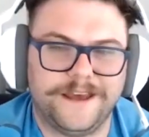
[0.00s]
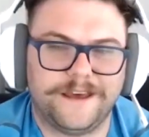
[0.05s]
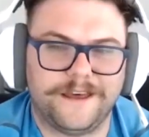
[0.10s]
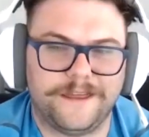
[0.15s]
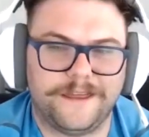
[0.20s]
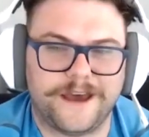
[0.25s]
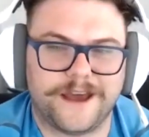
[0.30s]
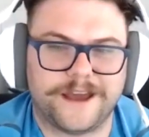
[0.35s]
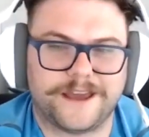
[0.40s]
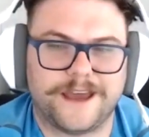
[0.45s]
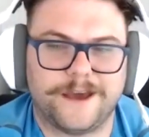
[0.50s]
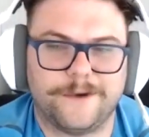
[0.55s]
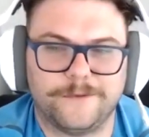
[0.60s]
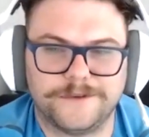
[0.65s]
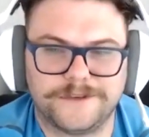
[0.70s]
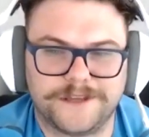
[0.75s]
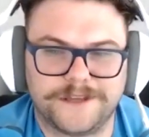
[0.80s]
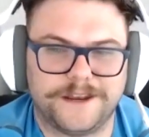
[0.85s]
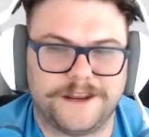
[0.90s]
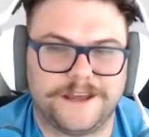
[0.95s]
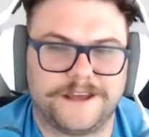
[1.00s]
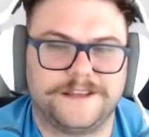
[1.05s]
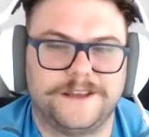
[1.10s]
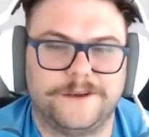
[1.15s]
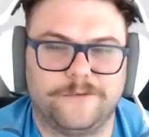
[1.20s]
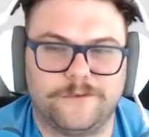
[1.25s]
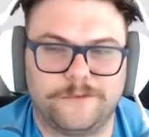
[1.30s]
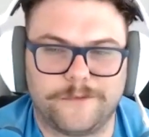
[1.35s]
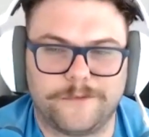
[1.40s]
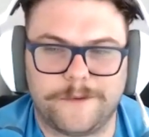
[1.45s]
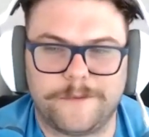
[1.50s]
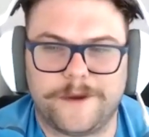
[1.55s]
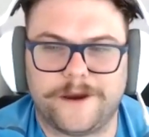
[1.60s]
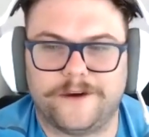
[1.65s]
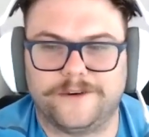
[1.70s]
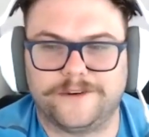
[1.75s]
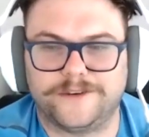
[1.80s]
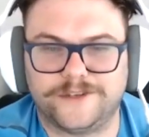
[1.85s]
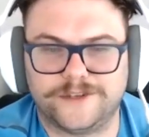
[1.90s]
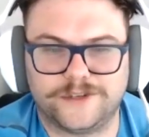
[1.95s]
that guy was connected with my
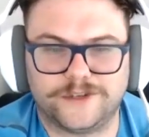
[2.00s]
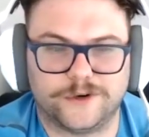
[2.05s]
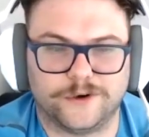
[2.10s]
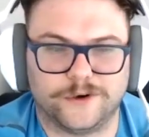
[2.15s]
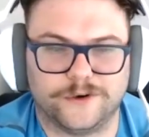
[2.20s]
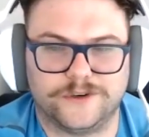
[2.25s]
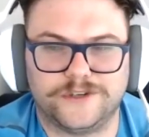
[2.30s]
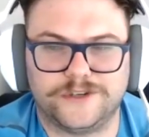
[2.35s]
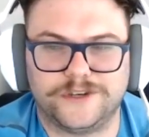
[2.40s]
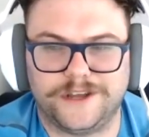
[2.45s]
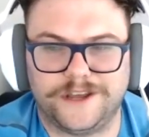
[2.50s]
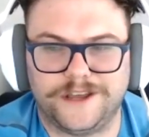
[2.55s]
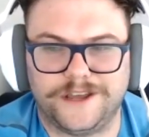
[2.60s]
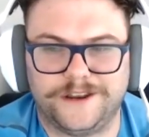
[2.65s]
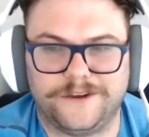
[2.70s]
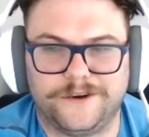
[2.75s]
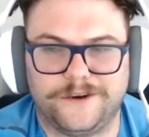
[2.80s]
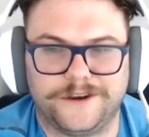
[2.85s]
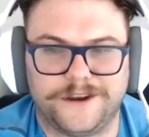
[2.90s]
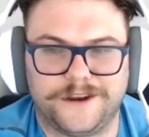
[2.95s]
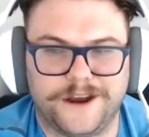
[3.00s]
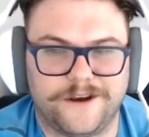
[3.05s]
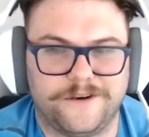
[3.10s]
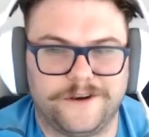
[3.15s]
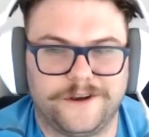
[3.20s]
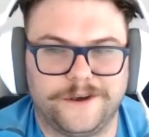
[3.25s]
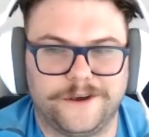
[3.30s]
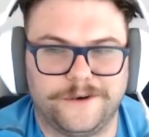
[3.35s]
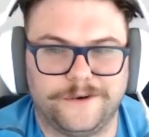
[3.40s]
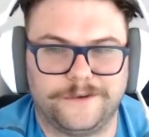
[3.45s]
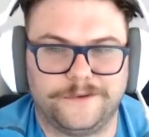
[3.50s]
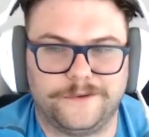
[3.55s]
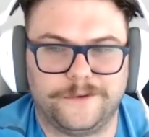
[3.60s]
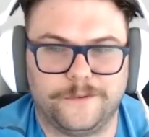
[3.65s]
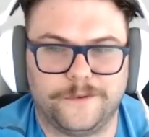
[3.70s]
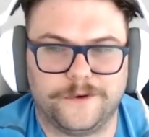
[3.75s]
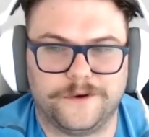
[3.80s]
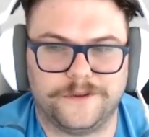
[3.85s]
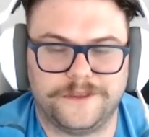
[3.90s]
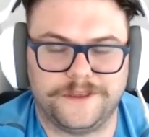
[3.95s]
parents' church in Ontario,
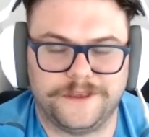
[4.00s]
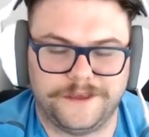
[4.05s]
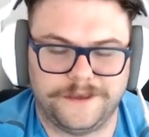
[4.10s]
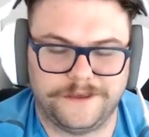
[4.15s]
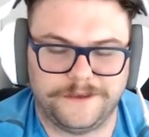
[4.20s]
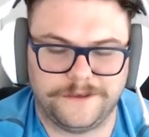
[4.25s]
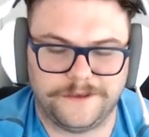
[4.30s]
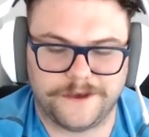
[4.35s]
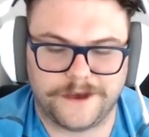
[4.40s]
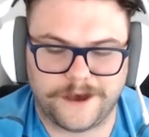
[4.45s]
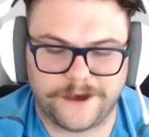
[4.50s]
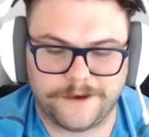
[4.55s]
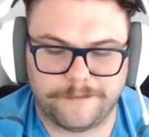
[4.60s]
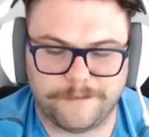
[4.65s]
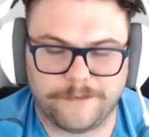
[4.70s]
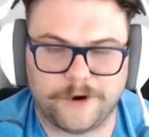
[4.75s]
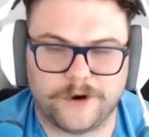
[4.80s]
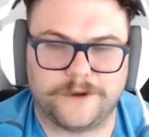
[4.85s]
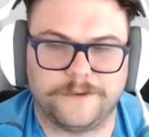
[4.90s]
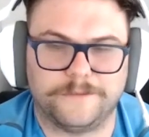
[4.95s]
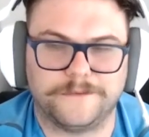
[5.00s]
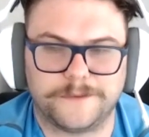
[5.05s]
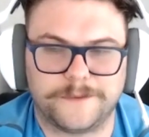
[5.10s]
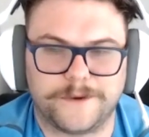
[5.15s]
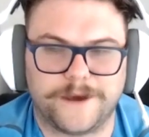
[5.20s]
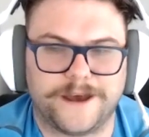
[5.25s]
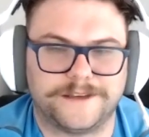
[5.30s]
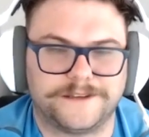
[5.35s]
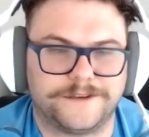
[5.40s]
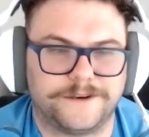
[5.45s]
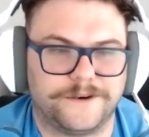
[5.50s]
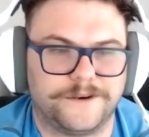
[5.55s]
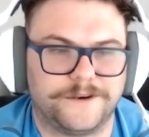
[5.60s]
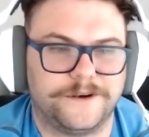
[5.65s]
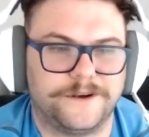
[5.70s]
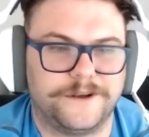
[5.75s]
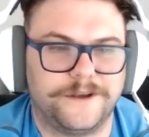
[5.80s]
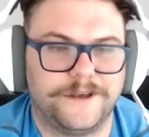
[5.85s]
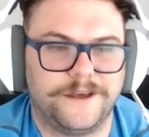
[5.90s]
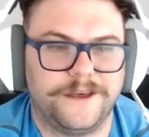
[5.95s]
where the uh, Markham's pastor.
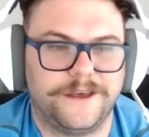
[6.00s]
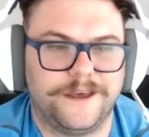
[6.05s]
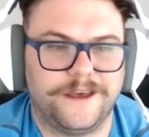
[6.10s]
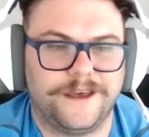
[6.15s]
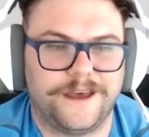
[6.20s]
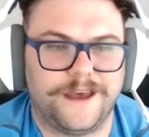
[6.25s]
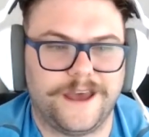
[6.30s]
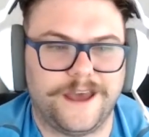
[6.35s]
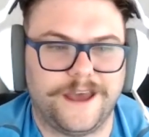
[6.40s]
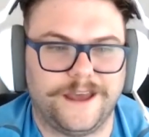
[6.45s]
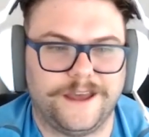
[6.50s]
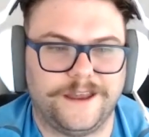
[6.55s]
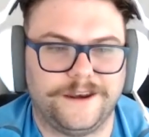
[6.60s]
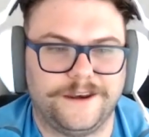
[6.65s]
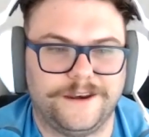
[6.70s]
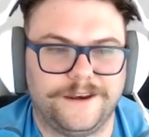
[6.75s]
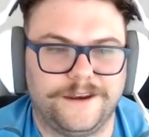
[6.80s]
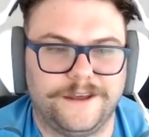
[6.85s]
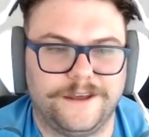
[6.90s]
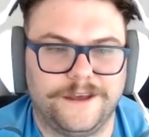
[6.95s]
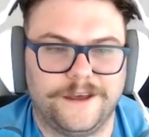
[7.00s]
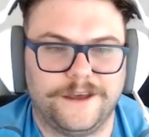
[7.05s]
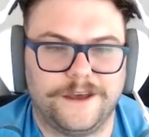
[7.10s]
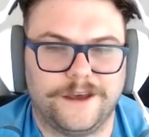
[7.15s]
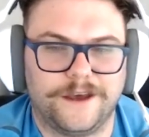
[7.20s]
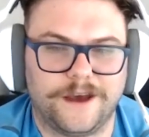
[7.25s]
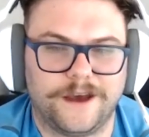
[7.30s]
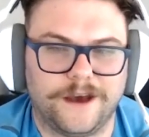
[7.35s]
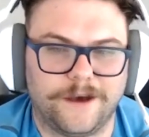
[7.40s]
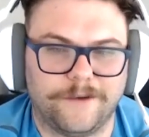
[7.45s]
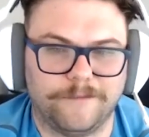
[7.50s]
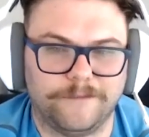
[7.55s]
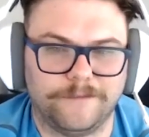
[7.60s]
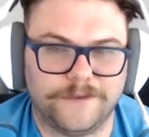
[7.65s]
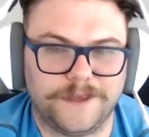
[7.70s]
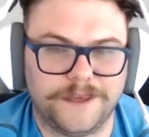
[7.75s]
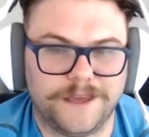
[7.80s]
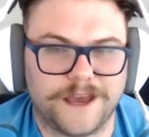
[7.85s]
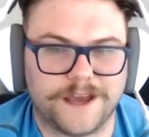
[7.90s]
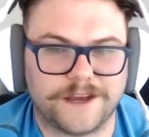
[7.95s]
And um,
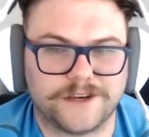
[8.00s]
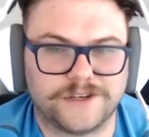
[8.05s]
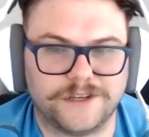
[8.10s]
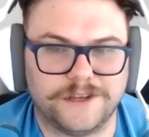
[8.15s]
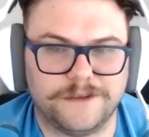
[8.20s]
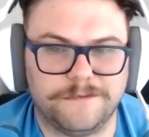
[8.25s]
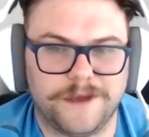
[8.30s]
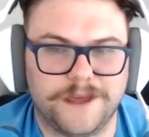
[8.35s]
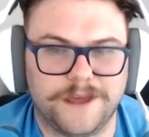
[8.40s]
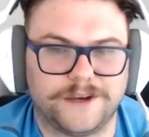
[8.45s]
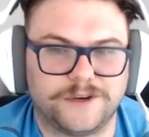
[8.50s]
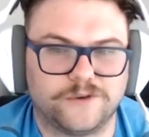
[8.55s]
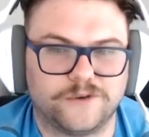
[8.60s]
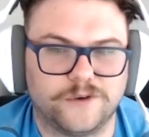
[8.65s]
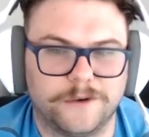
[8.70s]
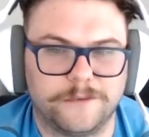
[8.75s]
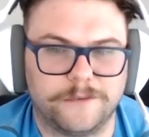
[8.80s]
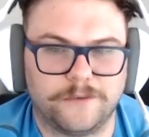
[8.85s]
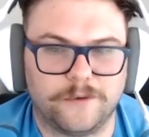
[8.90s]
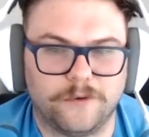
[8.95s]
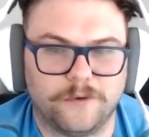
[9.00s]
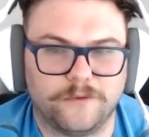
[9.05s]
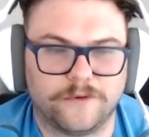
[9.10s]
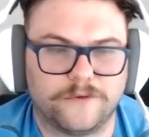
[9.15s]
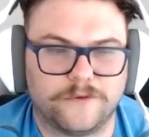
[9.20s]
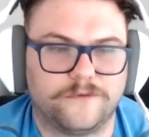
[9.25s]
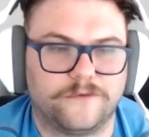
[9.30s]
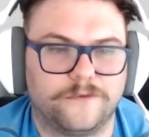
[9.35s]
he actually made a Saint trip Catharines. over.